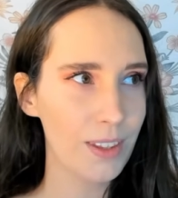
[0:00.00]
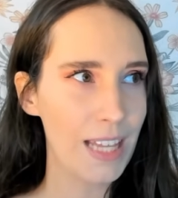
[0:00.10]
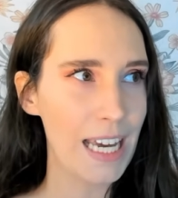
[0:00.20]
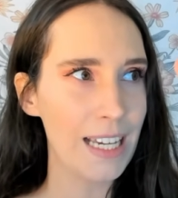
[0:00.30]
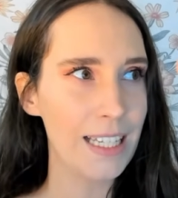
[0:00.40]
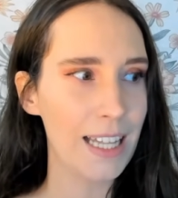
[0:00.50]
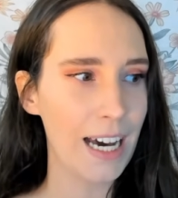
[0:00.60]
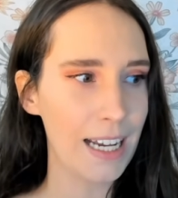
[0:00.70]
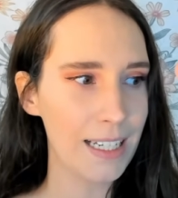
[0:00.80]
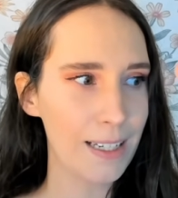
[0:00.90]
things
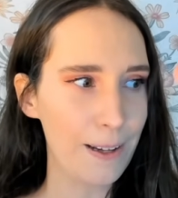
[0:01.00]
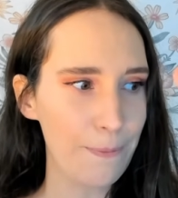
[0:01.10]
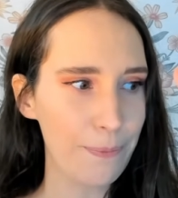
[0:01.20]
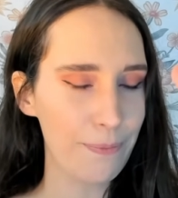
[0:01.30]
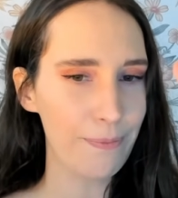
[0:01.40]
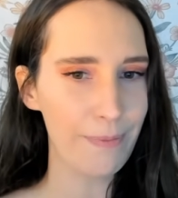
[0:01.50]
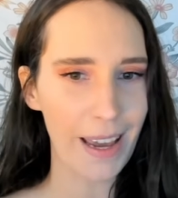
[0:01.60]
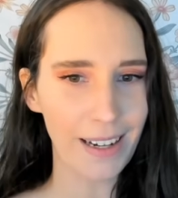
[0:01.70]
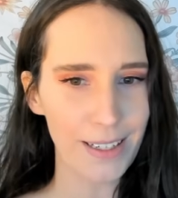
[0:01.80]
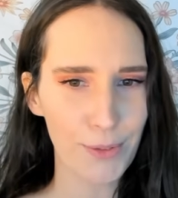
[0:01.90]
that
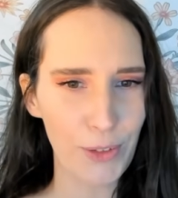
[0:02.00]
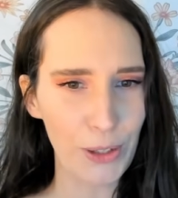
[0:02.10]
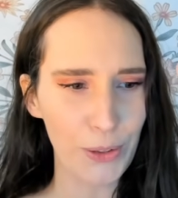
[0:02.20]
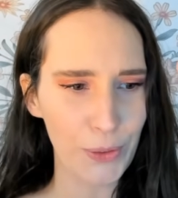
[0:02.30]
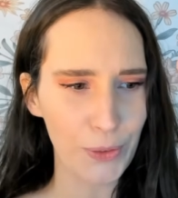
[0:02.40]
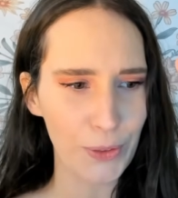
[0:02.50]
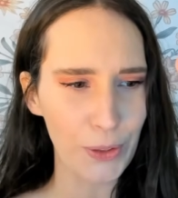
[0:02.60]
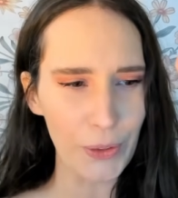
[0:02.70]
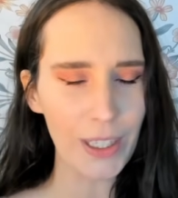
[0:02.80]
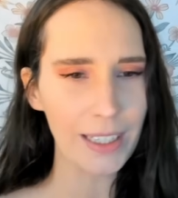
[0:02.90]
make us feel
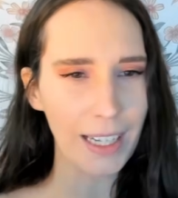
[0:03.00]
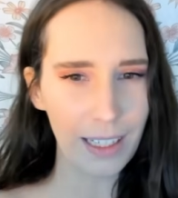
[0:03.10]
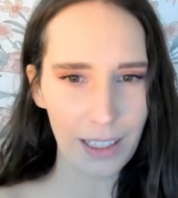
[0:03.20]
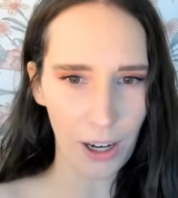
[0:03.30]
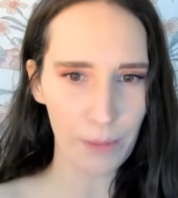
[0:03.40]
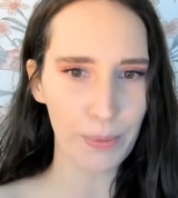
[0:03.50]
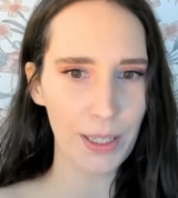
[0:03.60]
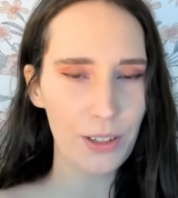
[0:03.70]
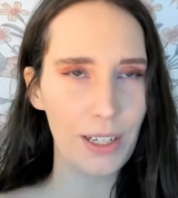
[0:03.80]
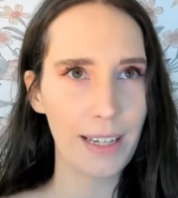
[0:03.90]
good and like
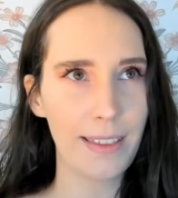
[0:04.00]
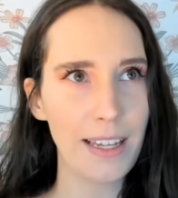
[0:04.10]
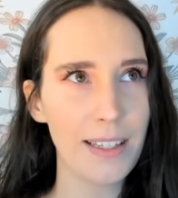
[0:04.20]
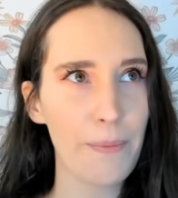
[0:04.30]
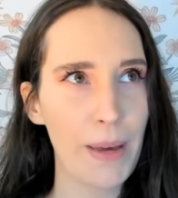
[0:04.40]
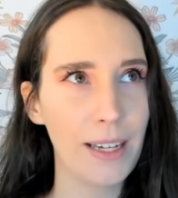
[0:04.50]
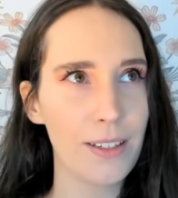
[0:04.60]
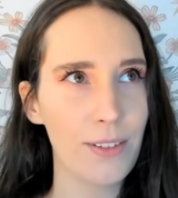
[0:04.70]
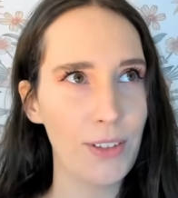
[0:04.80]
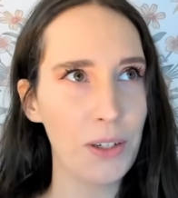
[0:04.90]
accomplished, like things that make
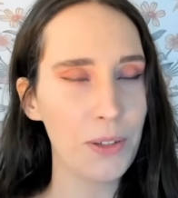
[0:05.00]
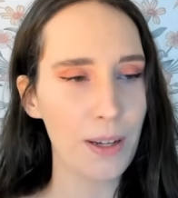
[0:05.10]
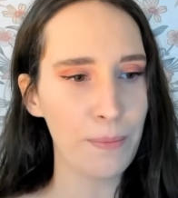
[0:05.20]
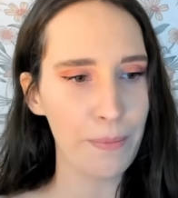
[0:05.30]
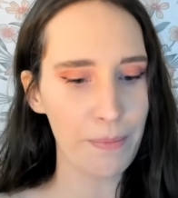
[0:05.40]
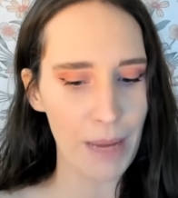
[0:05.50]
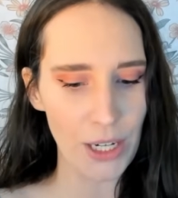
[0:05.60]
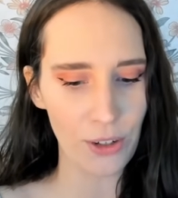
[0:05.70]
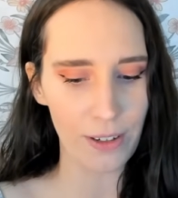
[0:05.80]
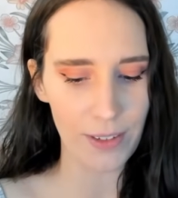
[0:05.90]
us feel some
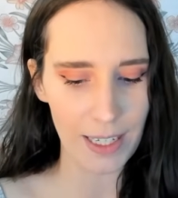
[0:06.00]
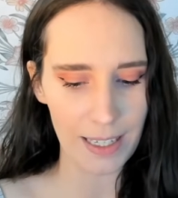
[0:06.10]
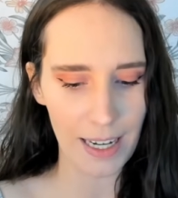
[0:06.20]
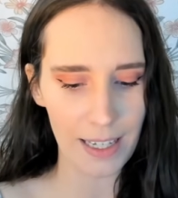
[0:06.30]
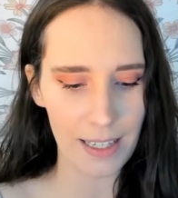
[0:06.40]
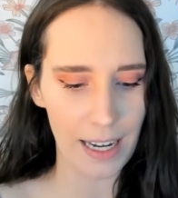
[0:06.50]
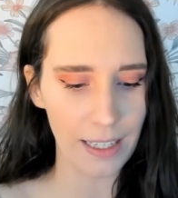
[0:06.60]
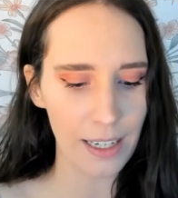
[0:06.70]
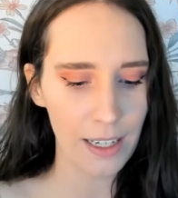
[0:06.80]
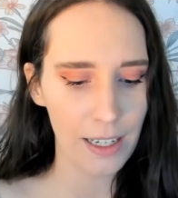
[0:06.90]
measure of success.
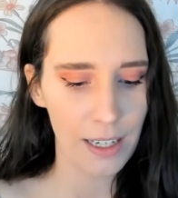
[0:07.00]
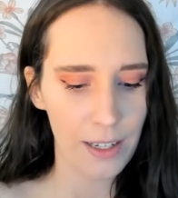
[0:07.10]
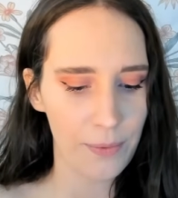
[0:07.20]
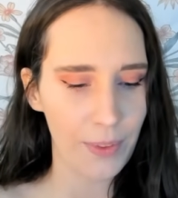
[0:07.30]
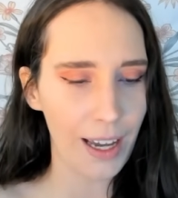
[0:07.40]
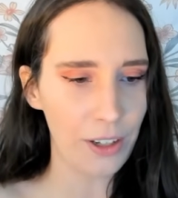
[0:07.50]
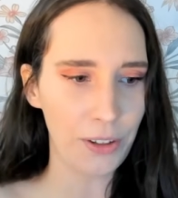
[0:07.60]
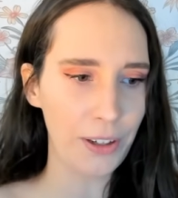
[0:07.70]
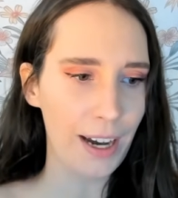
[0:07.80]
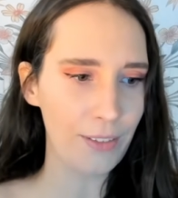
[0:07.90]
Like, I don't
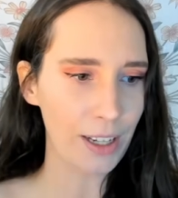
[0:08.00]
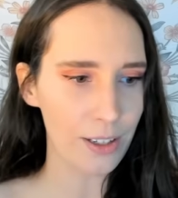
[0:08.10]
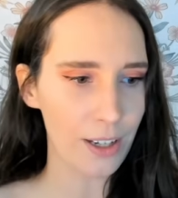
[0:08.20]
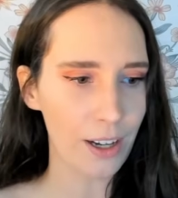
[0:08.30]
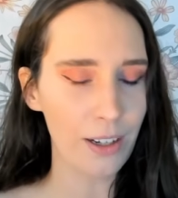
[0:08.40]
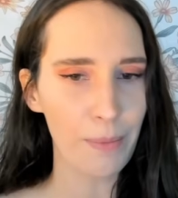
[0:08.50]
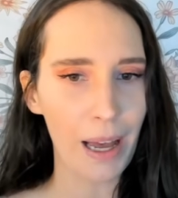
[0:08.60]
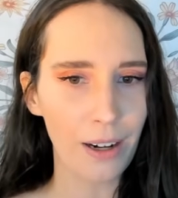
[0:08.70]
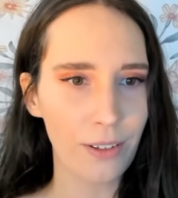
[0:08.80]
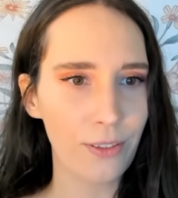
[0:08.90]
know, having a certain
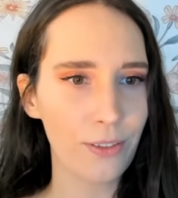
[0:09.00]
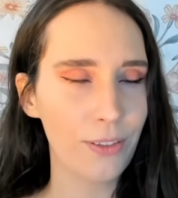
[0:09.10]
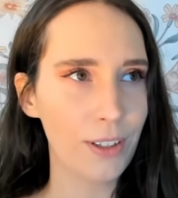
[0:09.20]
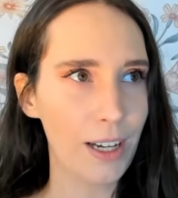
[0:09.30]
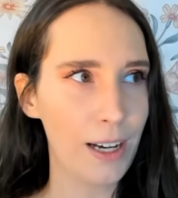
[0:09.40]
amount of